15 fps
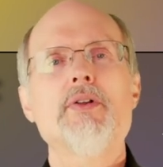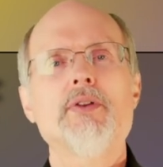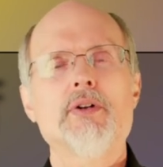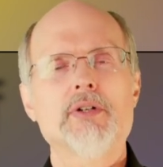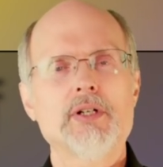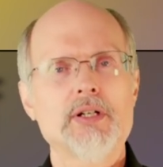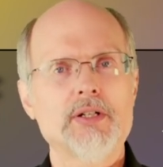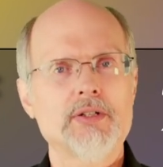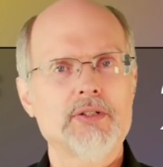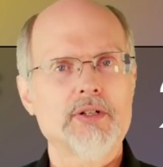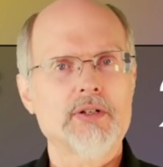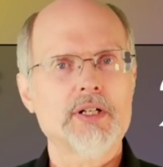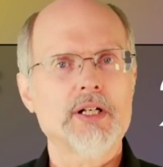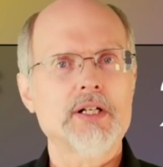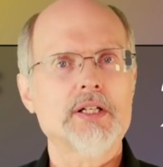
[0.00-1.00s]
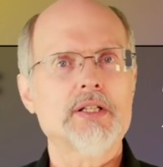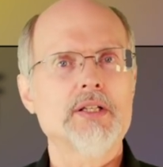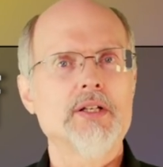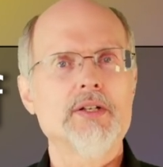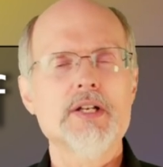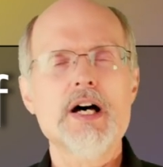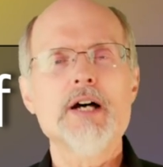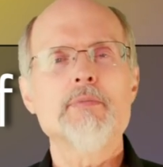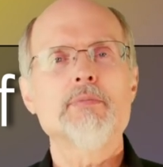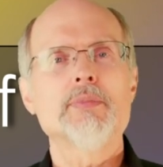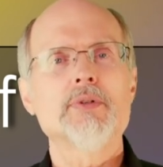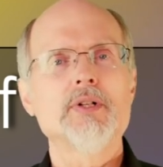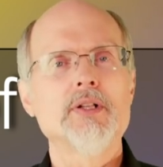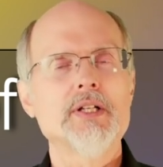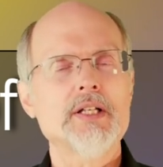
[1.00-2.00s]
and they're gonna they're gonna not
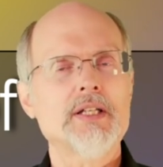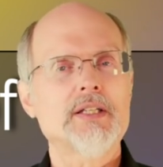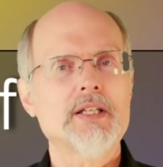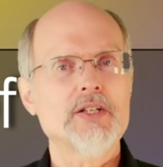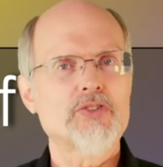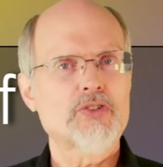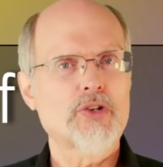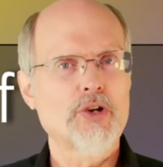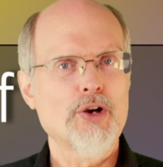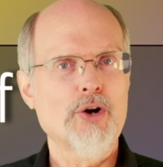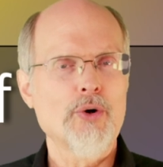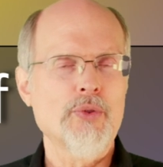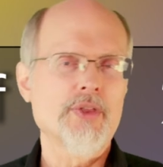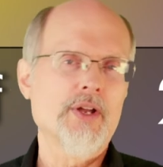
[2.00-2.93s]
let this go.